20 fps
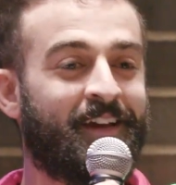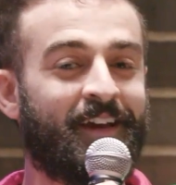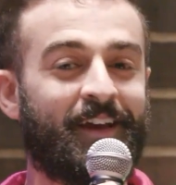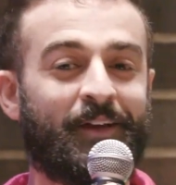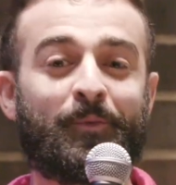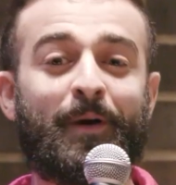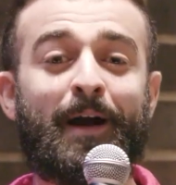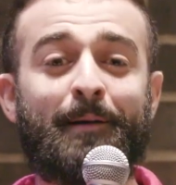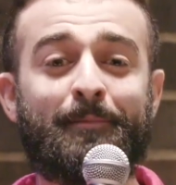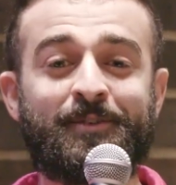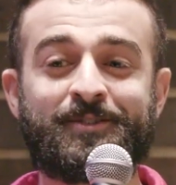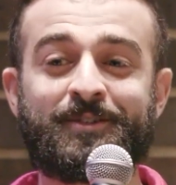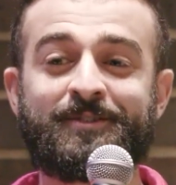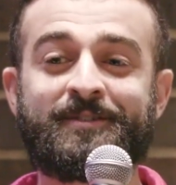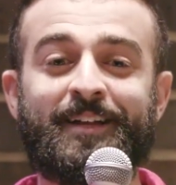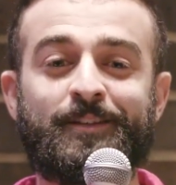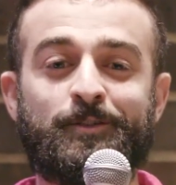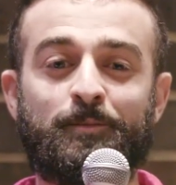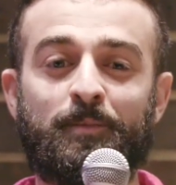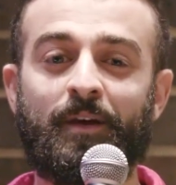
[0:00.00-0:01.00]
And Rami turns
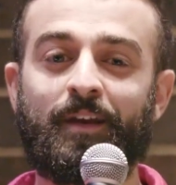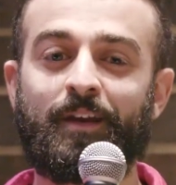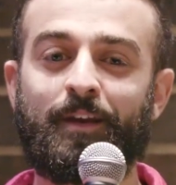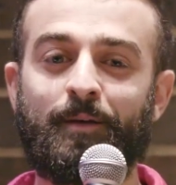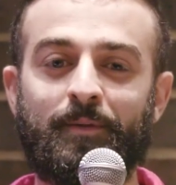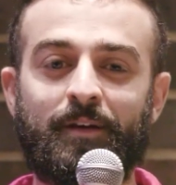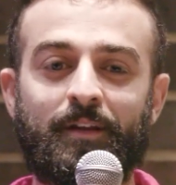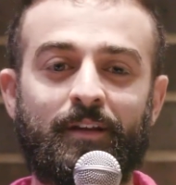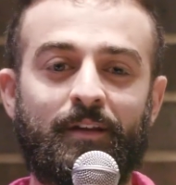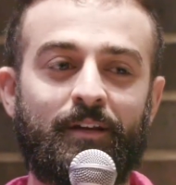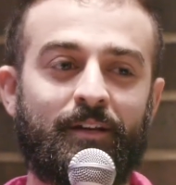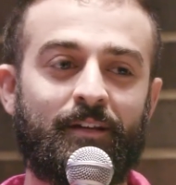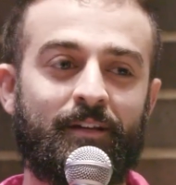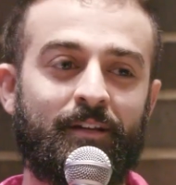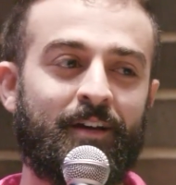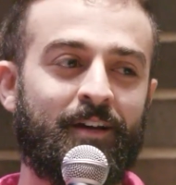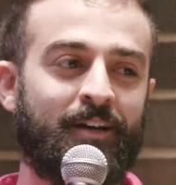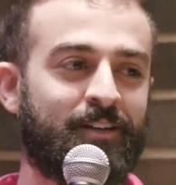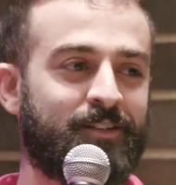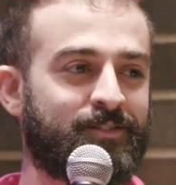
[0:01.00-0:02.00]
out to be a comedian.
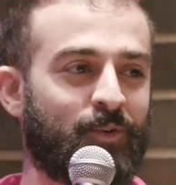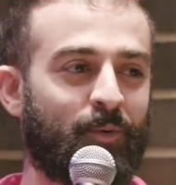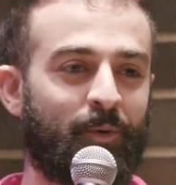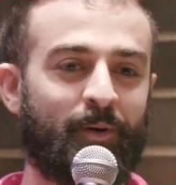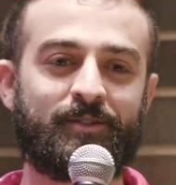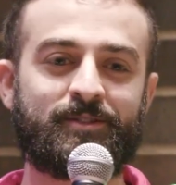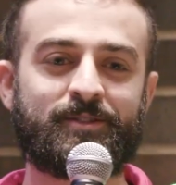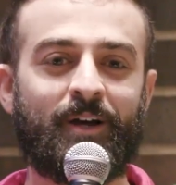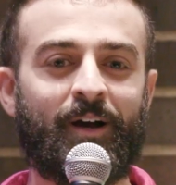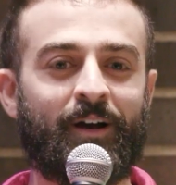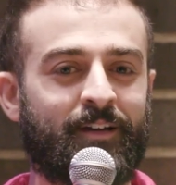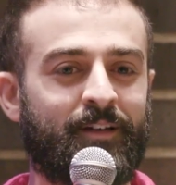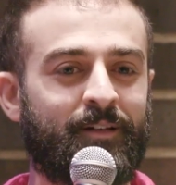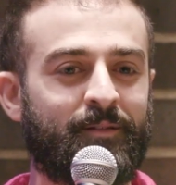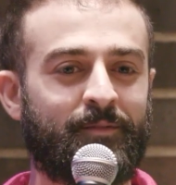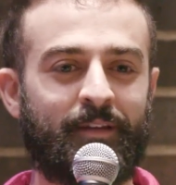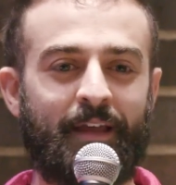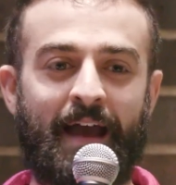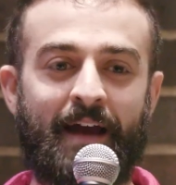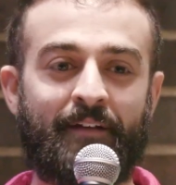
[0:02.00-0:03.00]
So we were
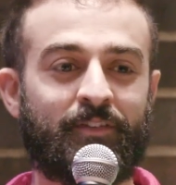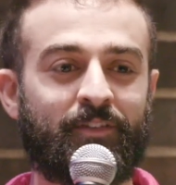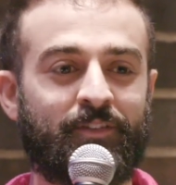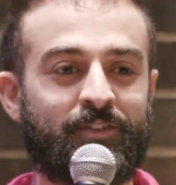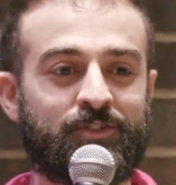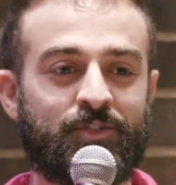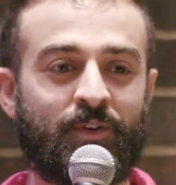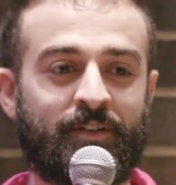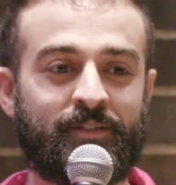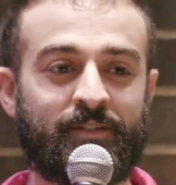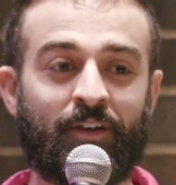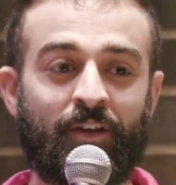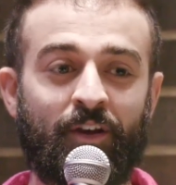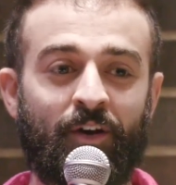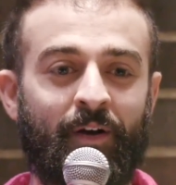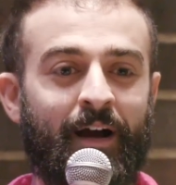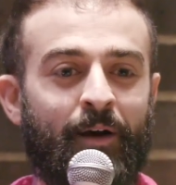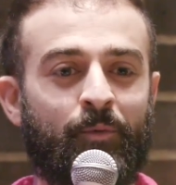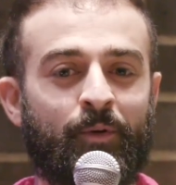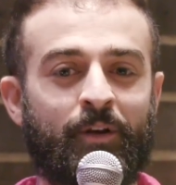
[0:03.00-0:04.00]
talking after the show, and I was like,
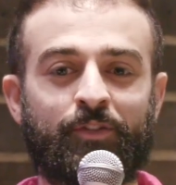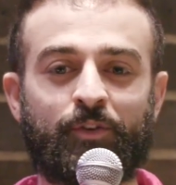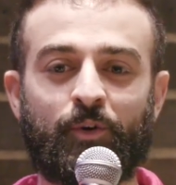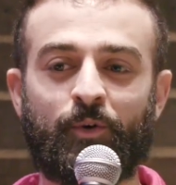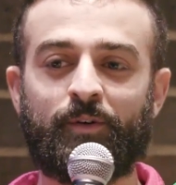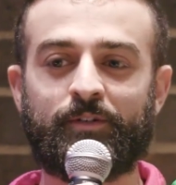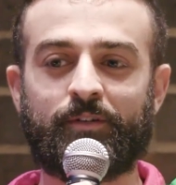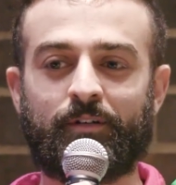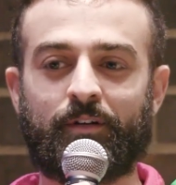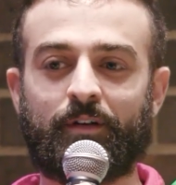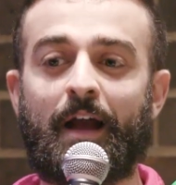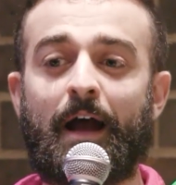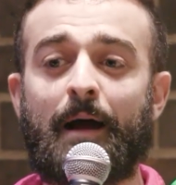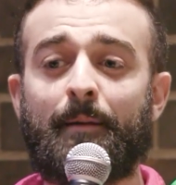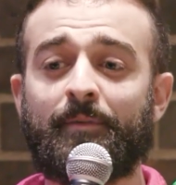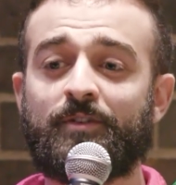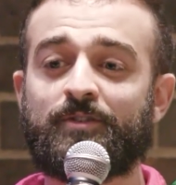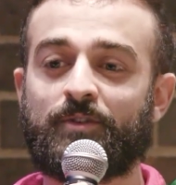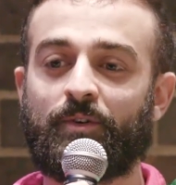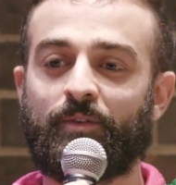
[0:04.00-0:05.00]
yo, I want to throw a
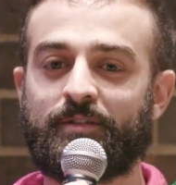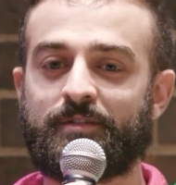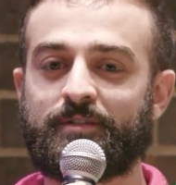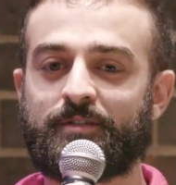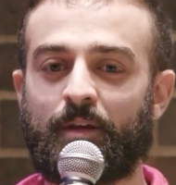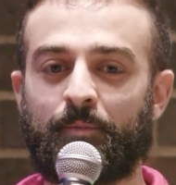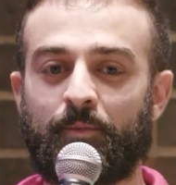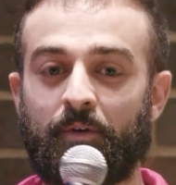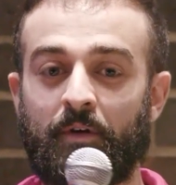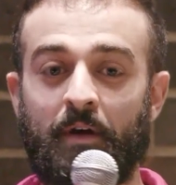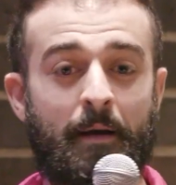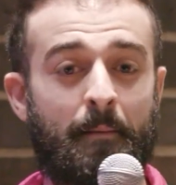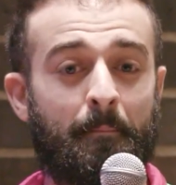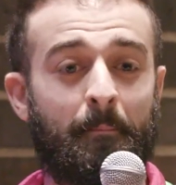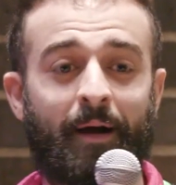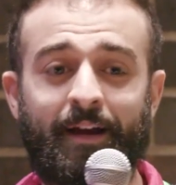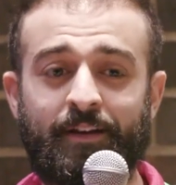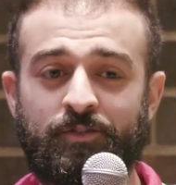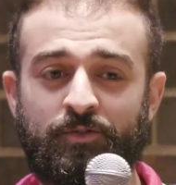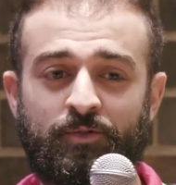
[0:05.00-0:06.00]
comedy show this summer.
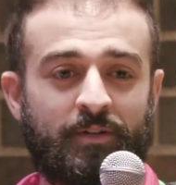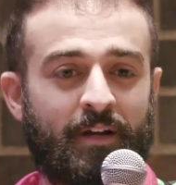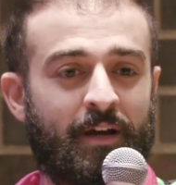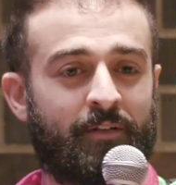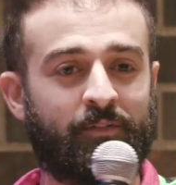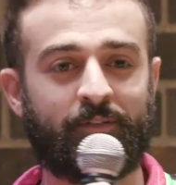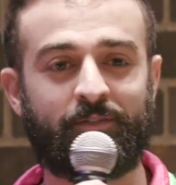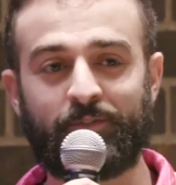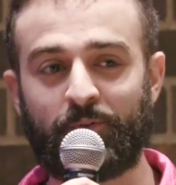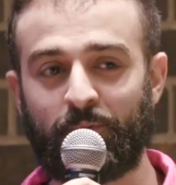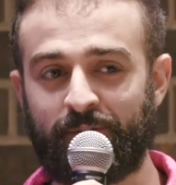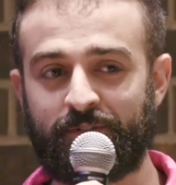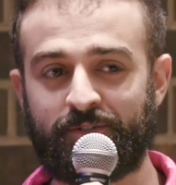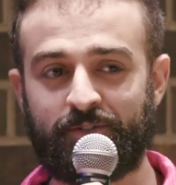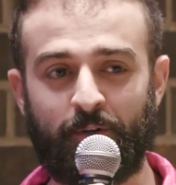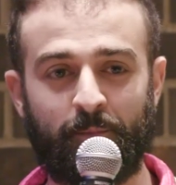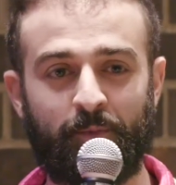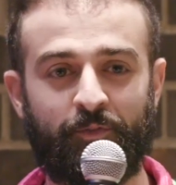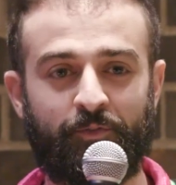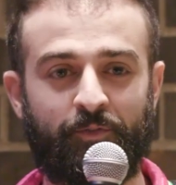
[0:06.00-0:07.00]
Mind you, never threw a
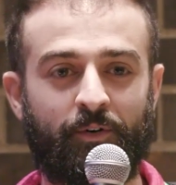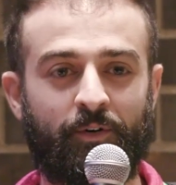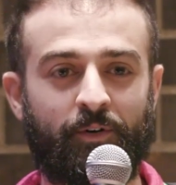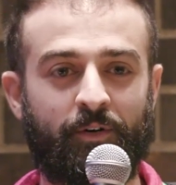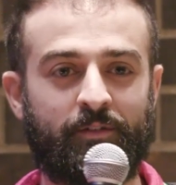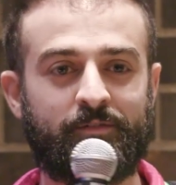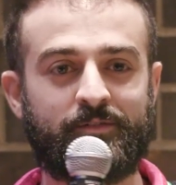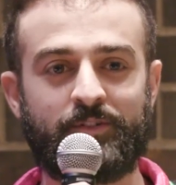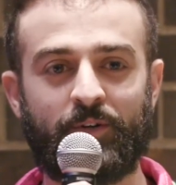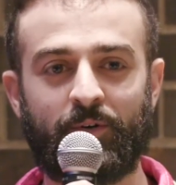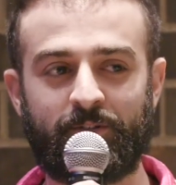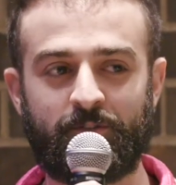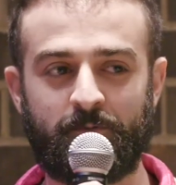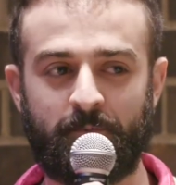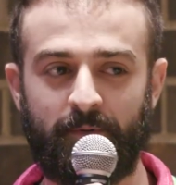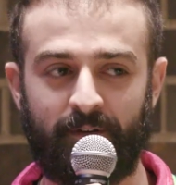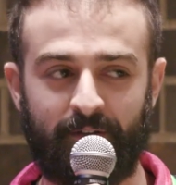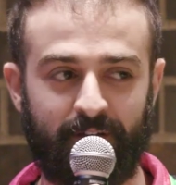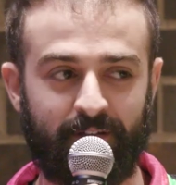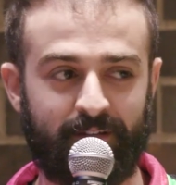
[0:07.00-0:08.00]
show before, zero
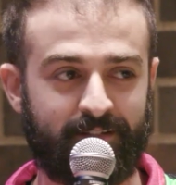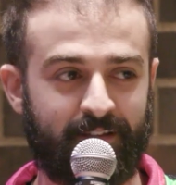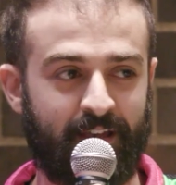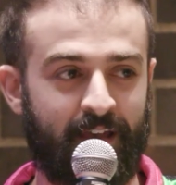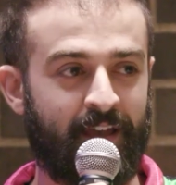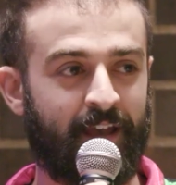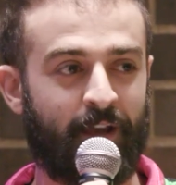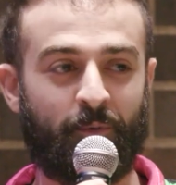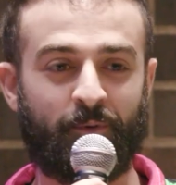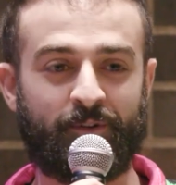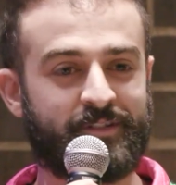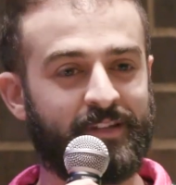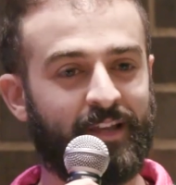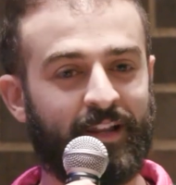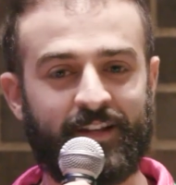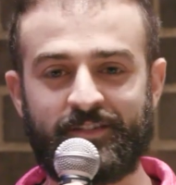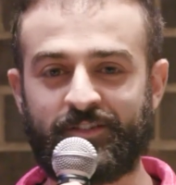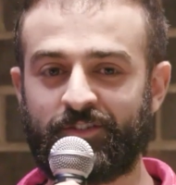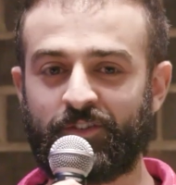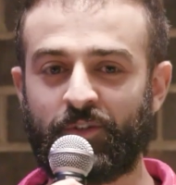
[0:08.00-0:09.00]
experience. And we're just like,
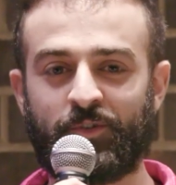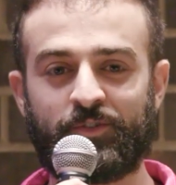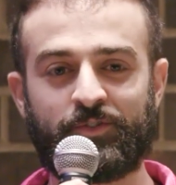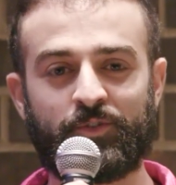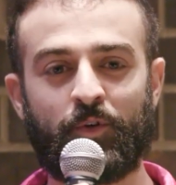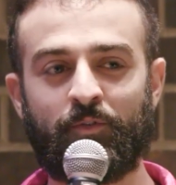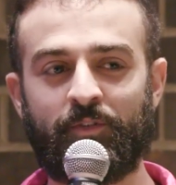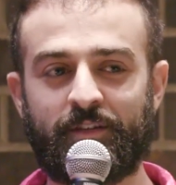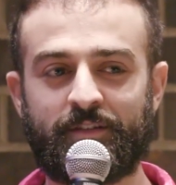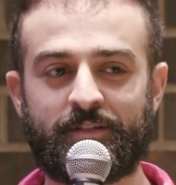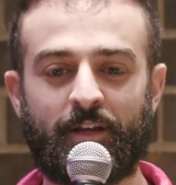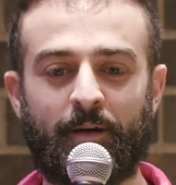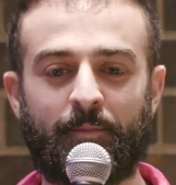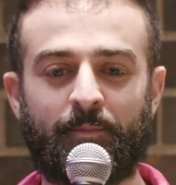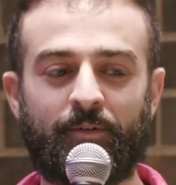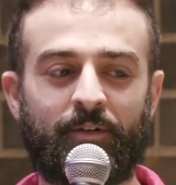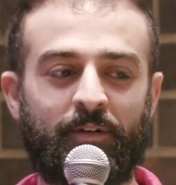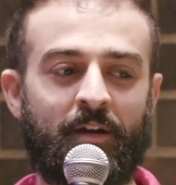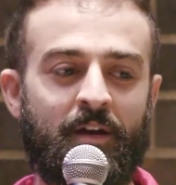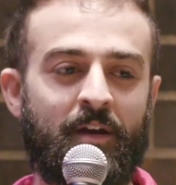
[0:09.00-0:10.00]
let's just throw a show over the
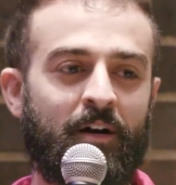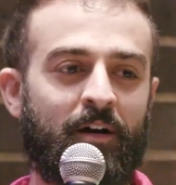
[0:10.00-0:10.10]
summer.